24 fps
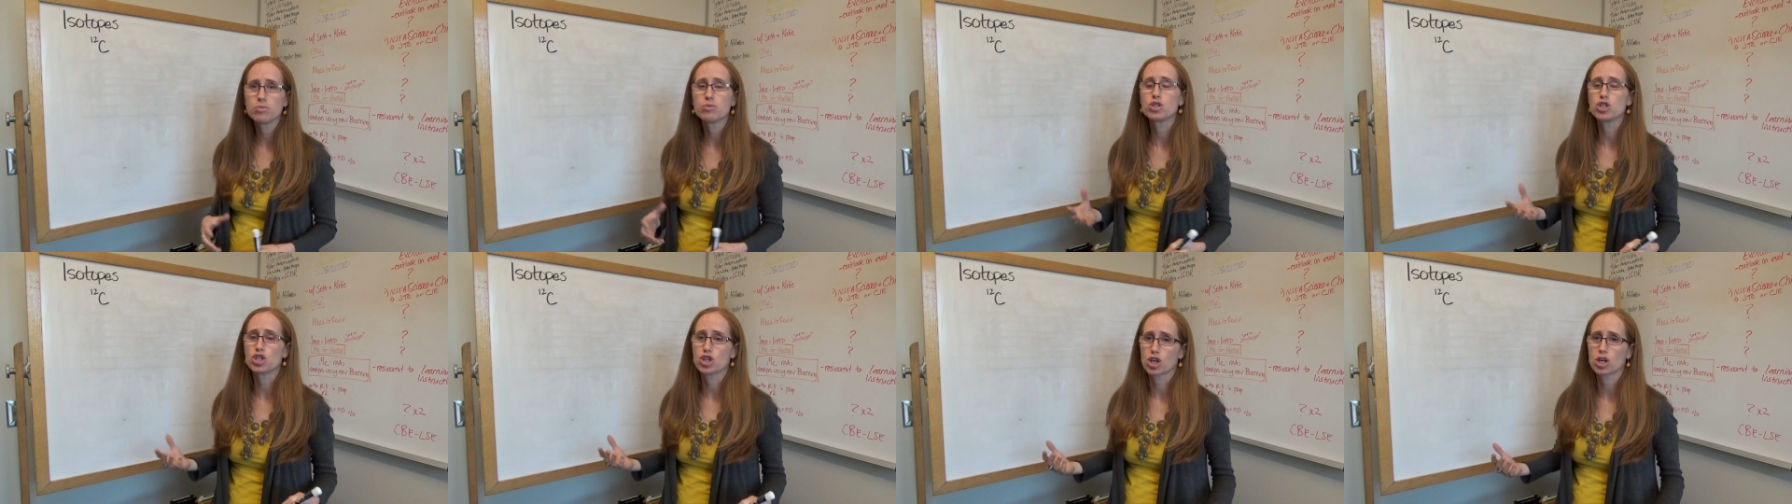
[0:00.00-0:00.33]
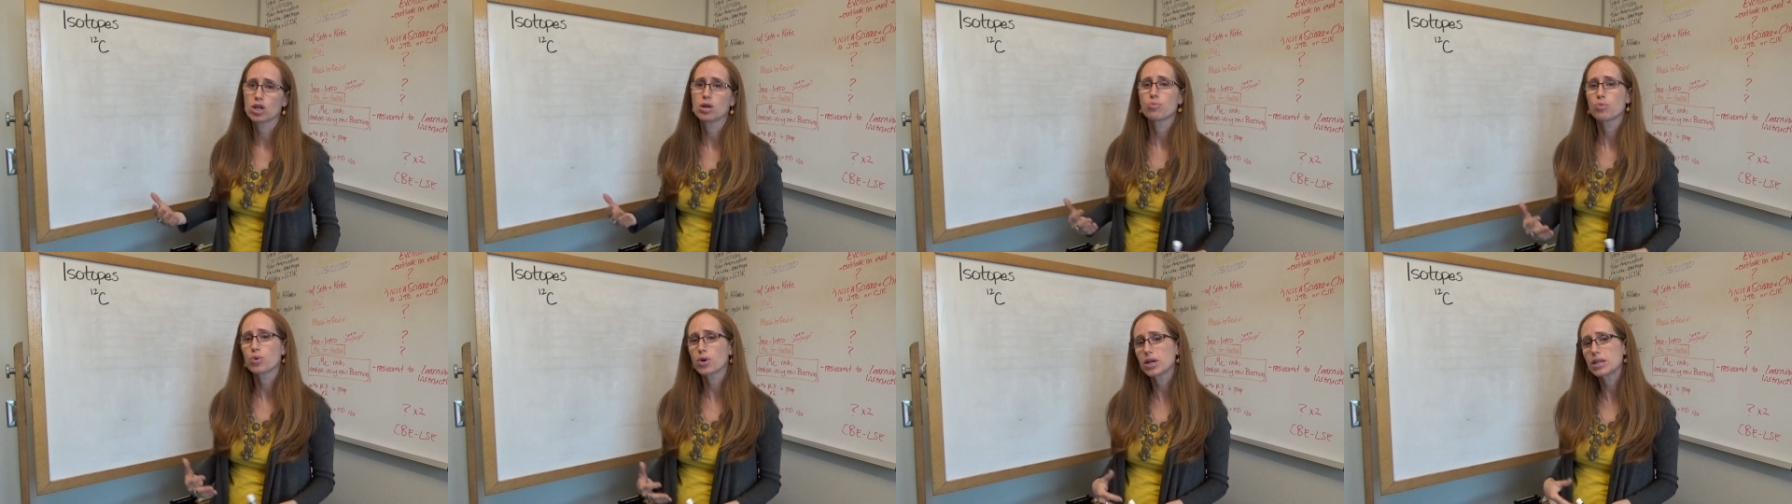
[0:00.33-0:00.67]
but you're
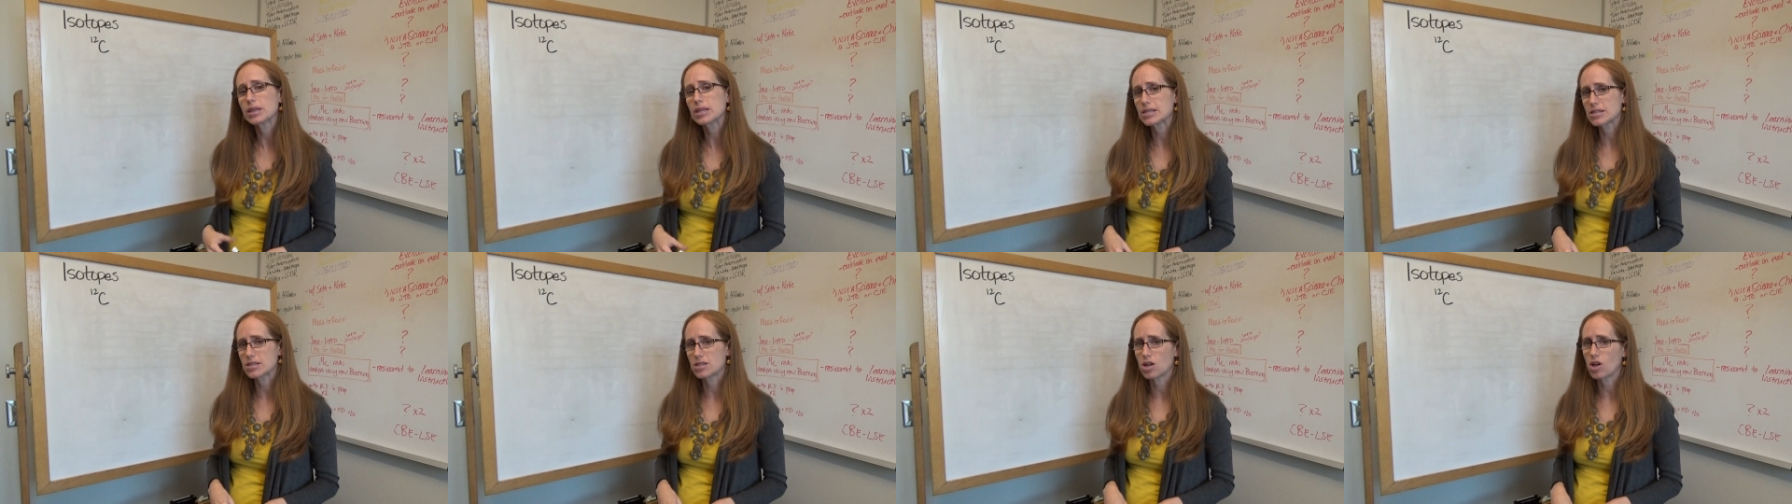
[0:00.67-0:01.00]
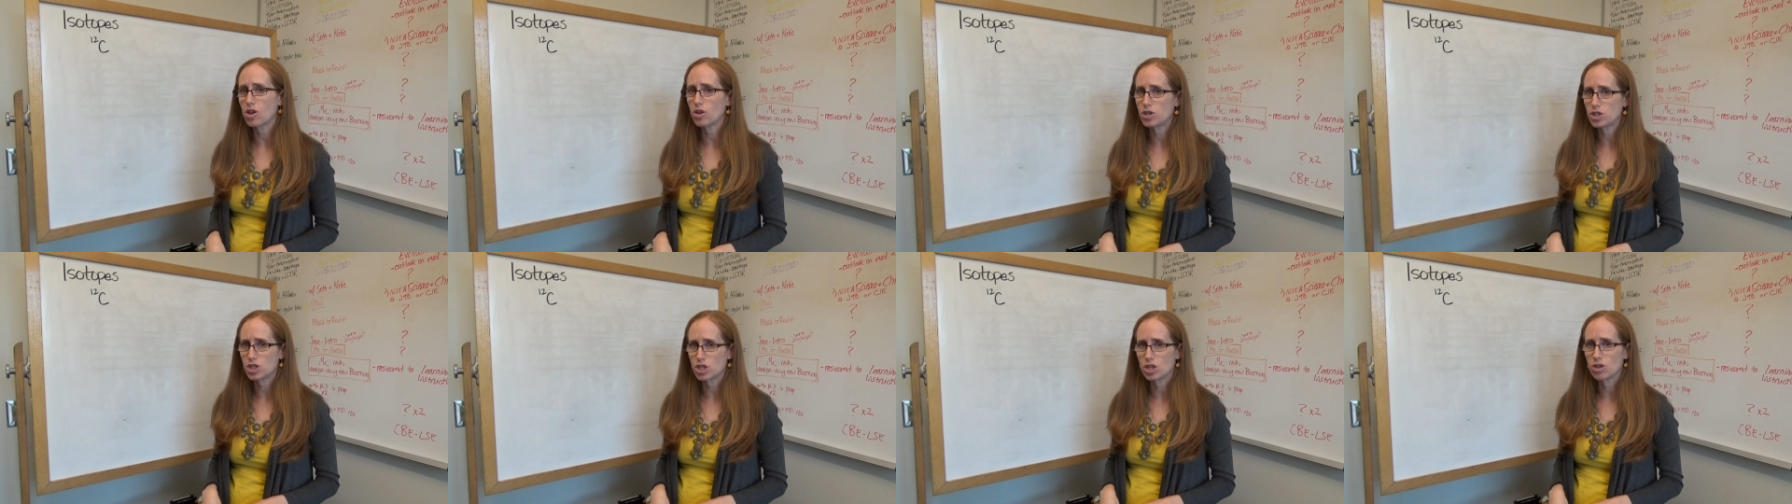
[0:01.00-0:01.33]
going to bring this
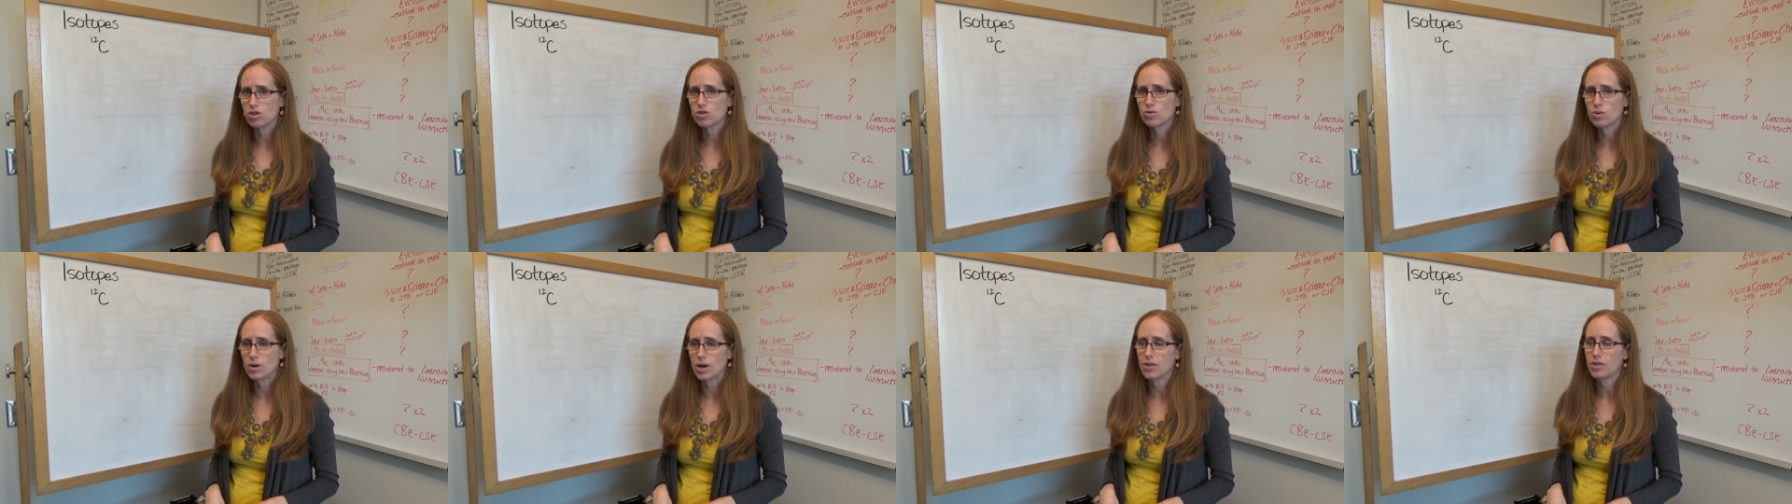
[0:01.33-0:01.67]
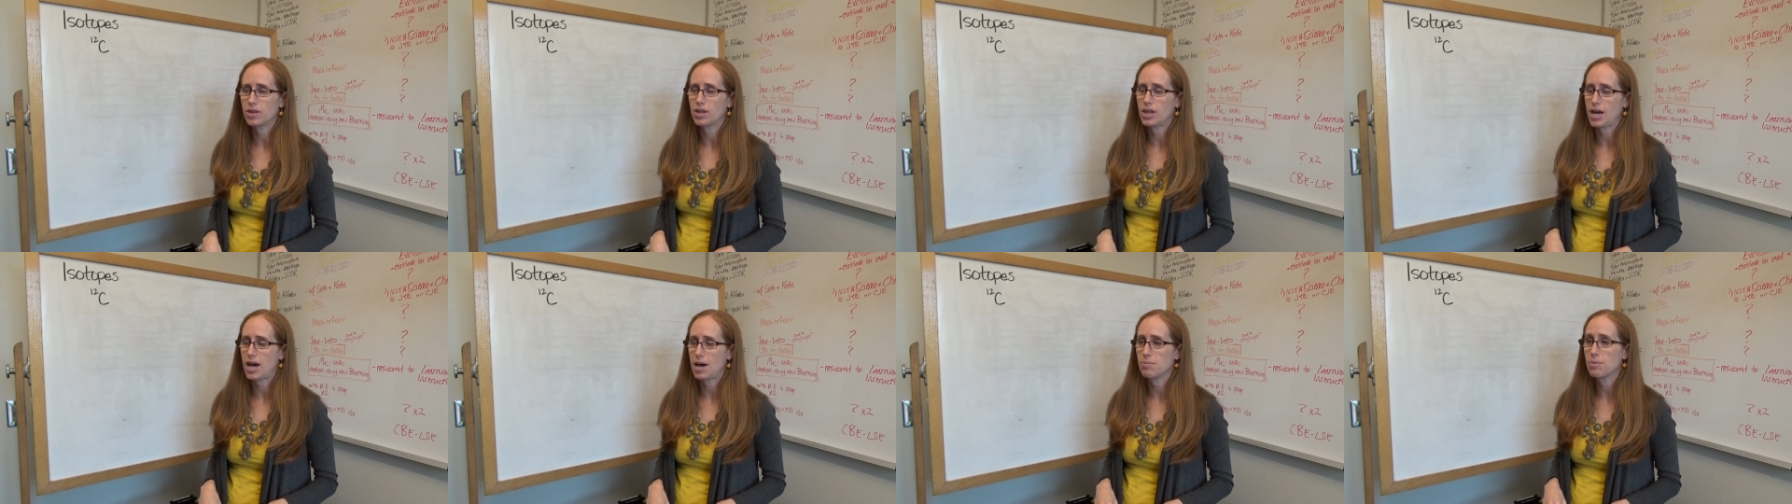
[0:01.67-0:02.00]
knowledge in throughout
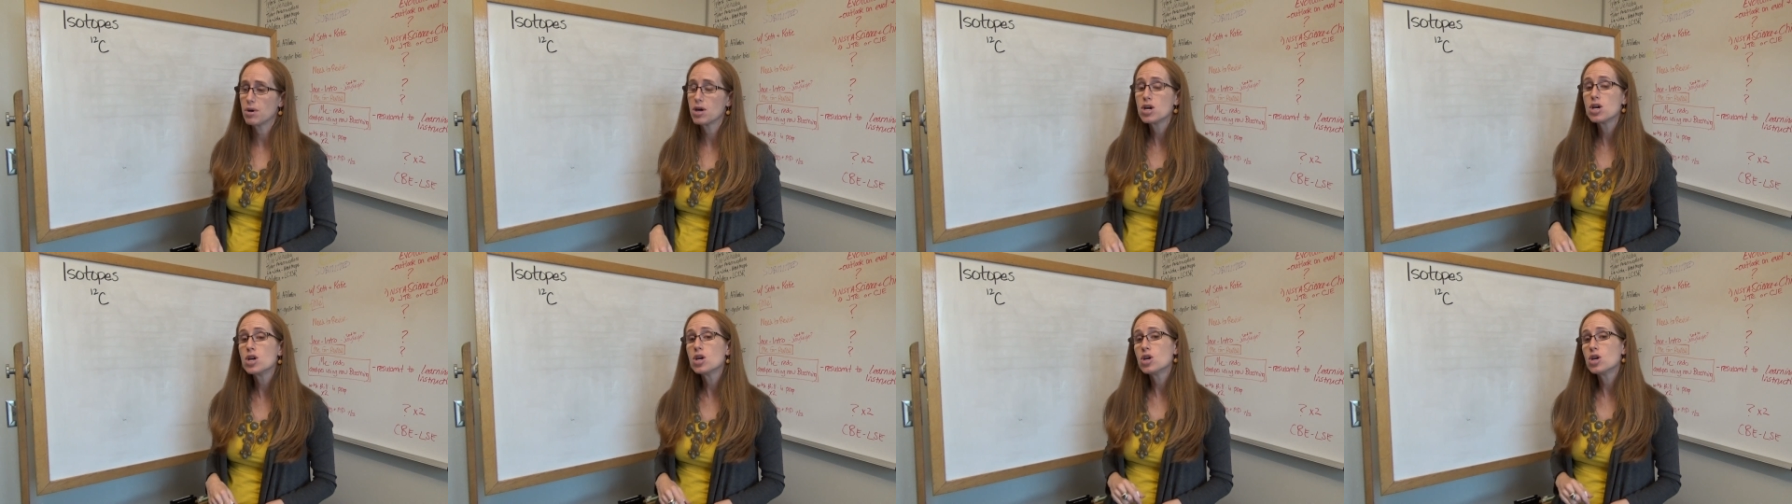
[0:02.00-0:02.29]
the lab.